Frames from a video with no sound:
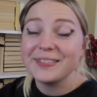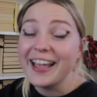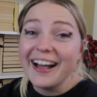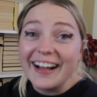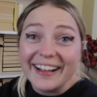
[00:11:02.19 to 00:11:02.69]

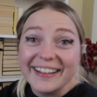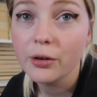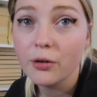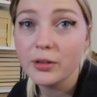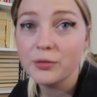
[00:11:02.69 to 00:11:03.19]
Yeah,
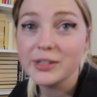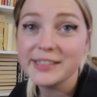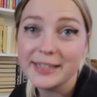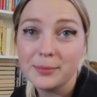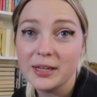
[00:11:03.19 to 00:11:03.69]
the only
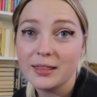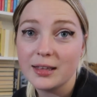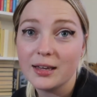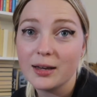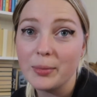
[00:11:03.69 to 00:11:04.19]
redeeming
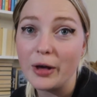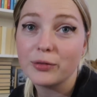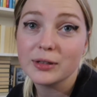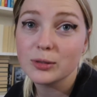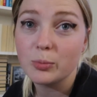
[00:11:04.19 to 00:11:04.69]
thing about
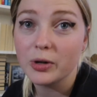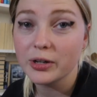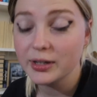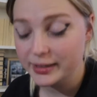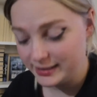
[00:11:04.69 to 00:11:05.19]
this
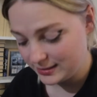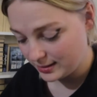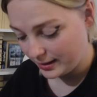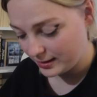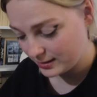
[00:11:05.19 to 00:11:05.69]
book is
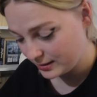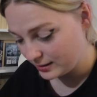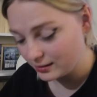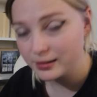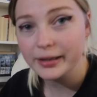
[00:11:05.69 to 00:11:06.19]
that
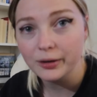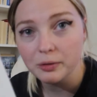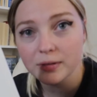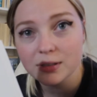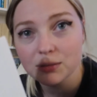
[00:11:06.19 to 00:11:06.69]
it
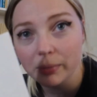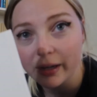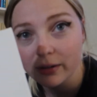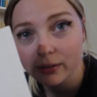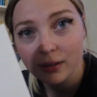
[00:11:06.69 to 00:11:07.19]
killed the
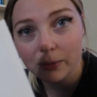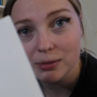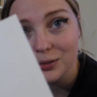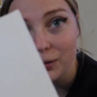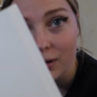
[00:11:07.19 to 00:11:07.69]
spider that was
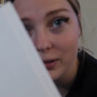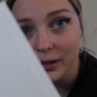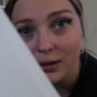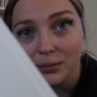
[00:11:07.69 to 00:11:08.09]
crawling on